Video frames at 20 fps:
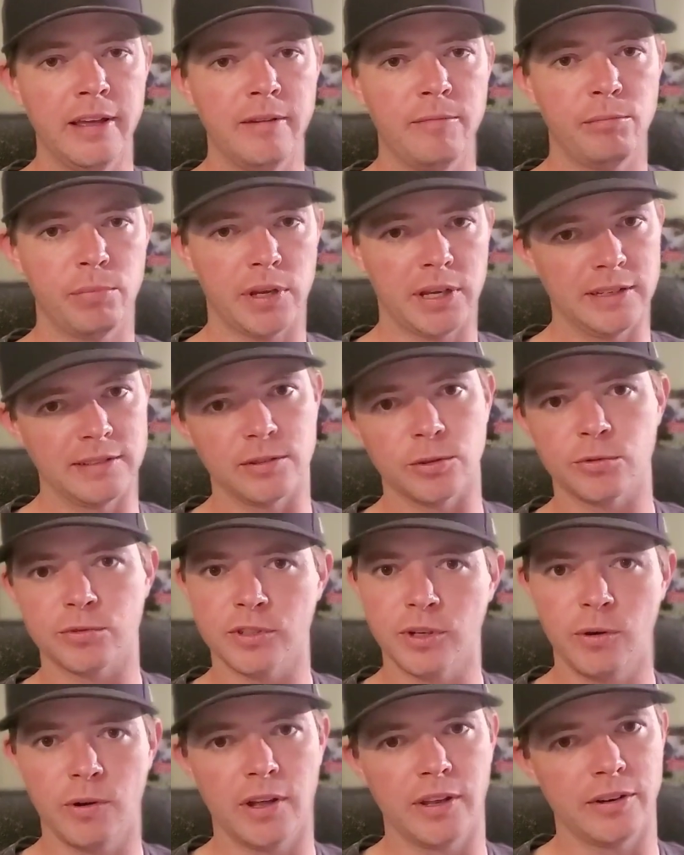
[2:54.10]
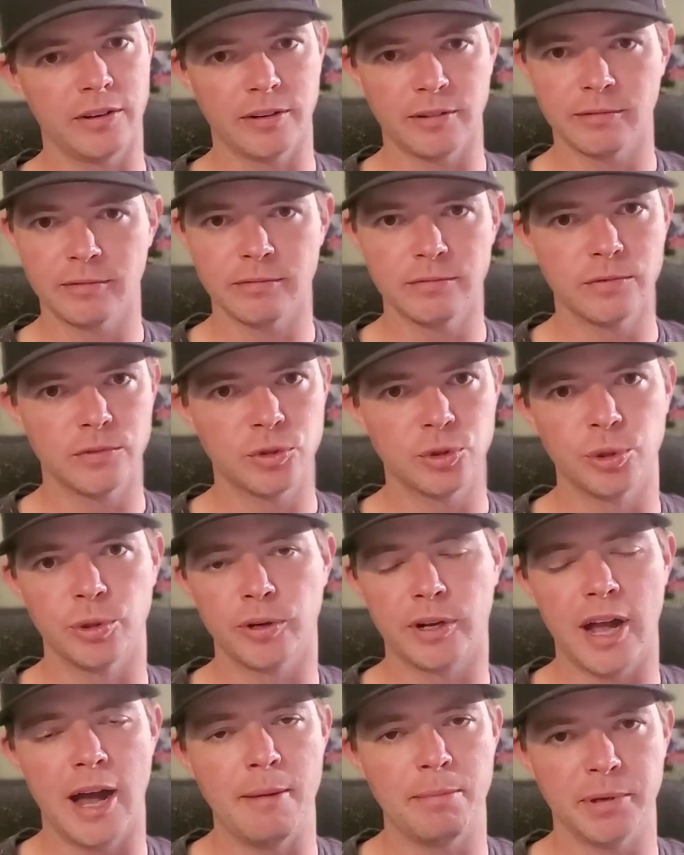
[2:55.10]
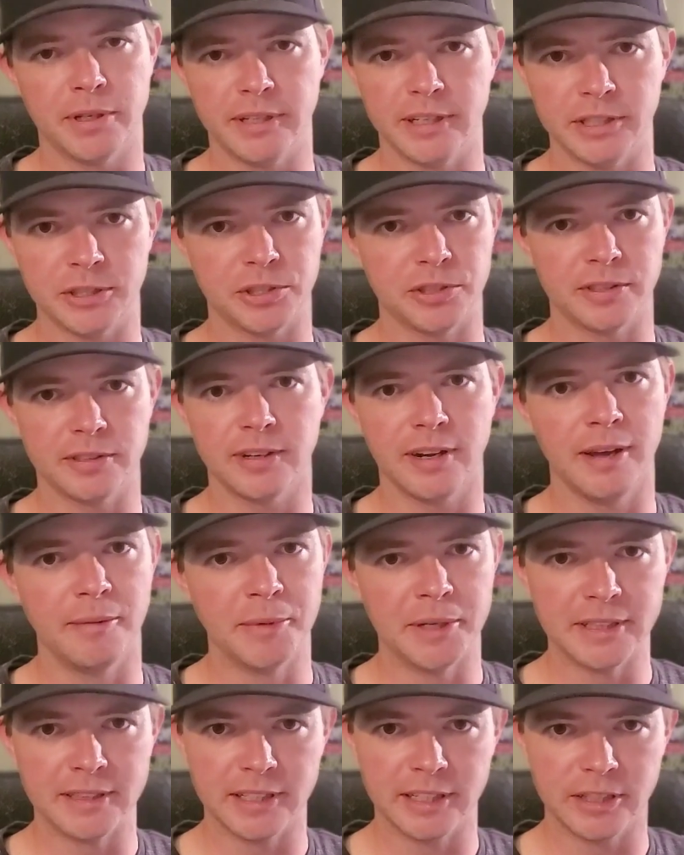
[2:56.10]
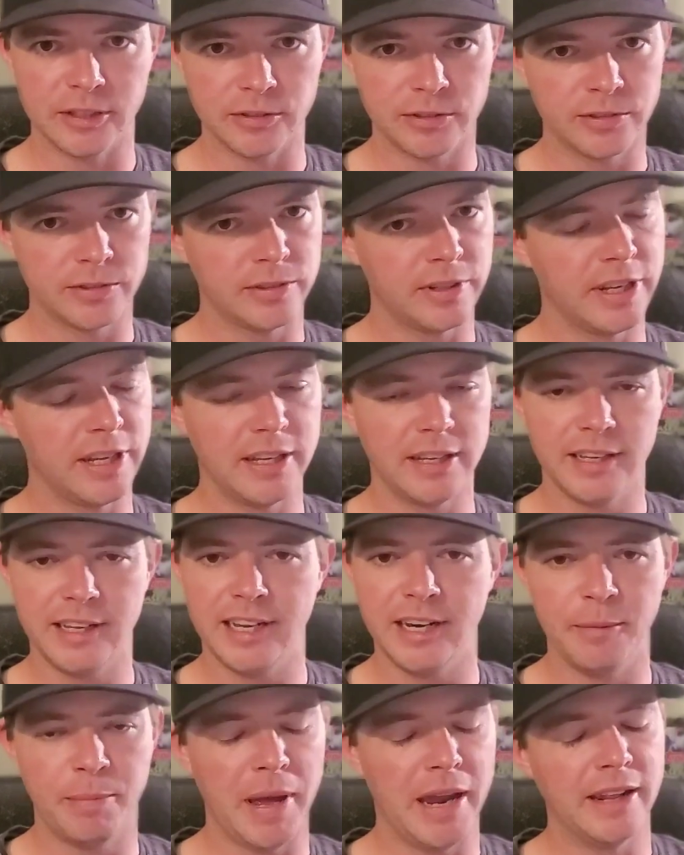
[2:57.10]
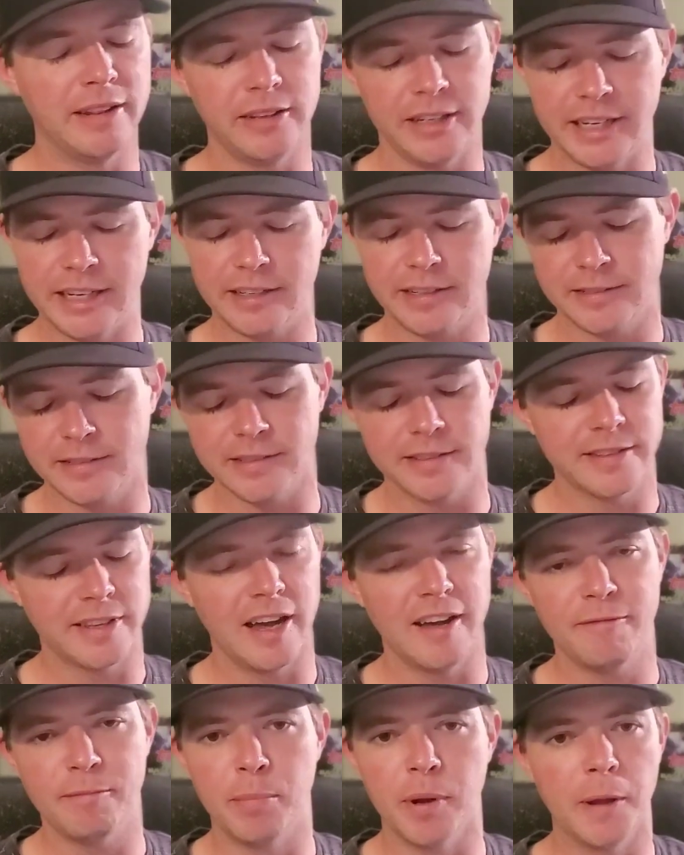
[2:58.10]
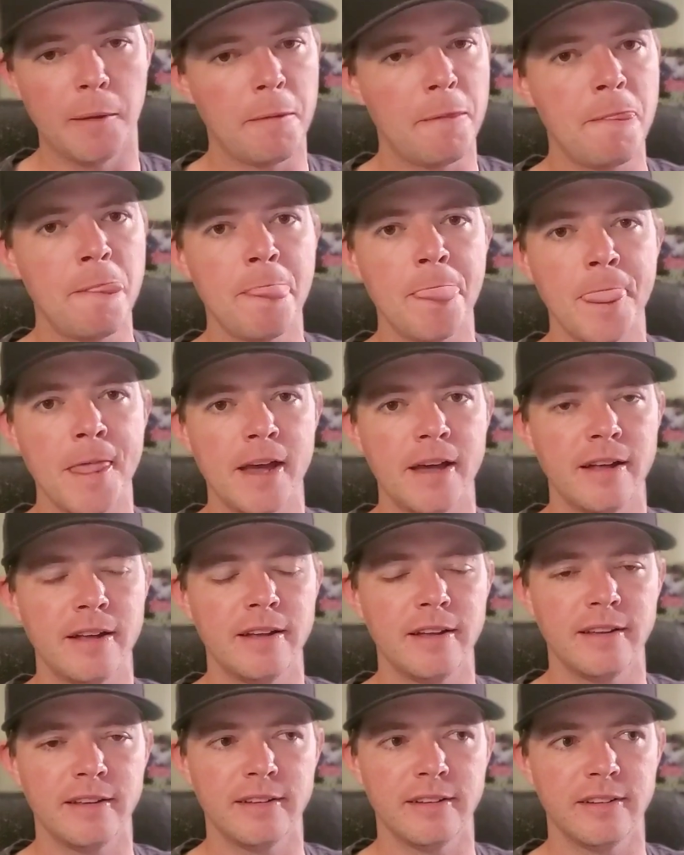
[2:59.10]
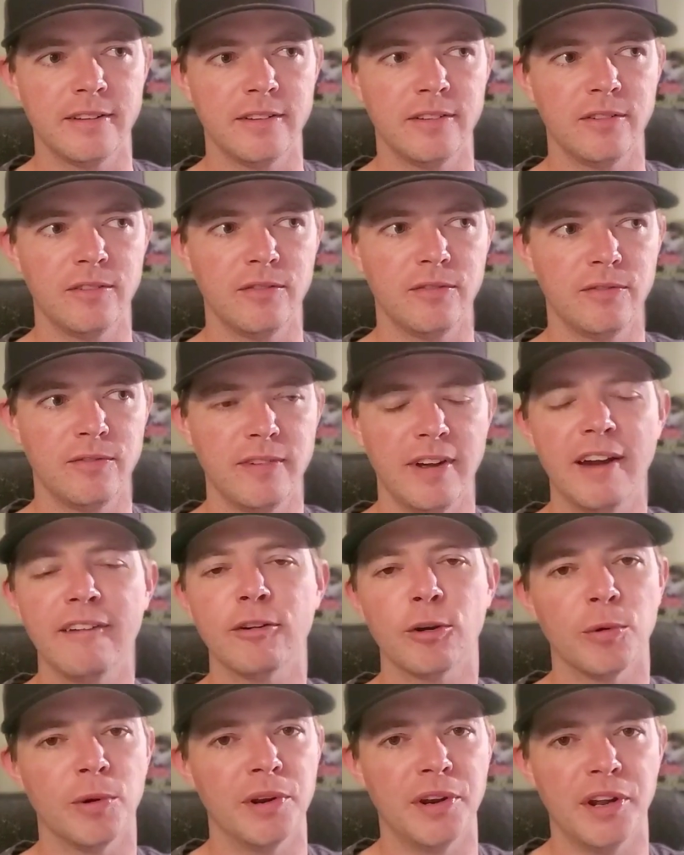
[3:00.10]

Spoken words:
because there's no other true competition. I mean, there's independent leagues and stuff, but everyone